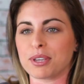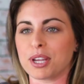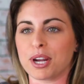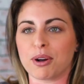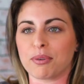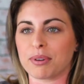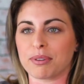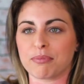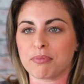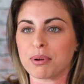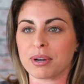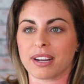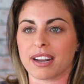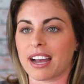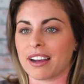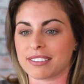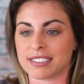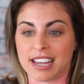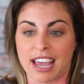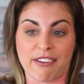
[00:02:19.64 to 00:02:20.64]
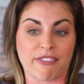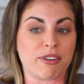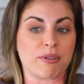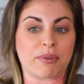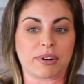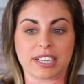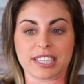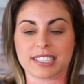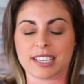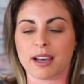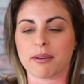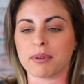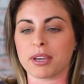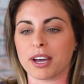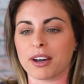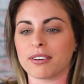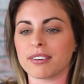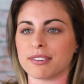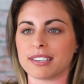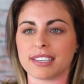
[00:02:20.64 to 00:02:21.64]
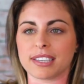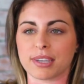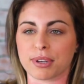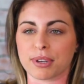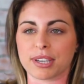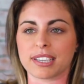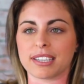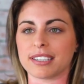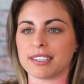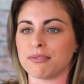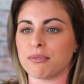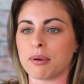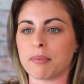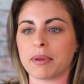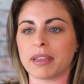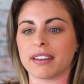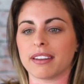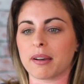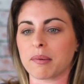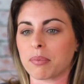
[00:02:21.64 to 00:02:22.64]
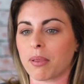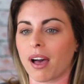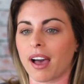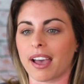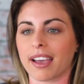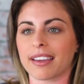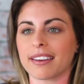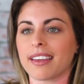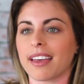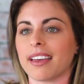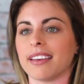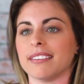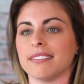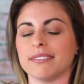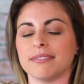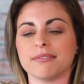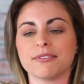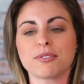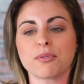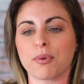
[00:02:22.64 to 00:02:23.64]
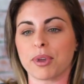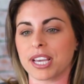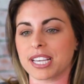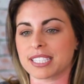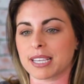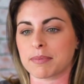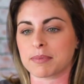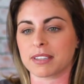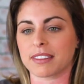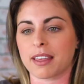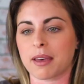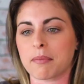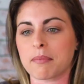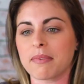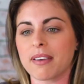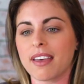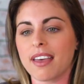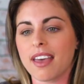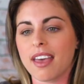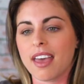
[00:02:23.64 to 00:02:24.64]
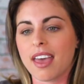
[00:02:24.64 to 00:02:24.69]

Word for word: You know, we put it out to everyone in Sabio, and three women applied, and we accepted them.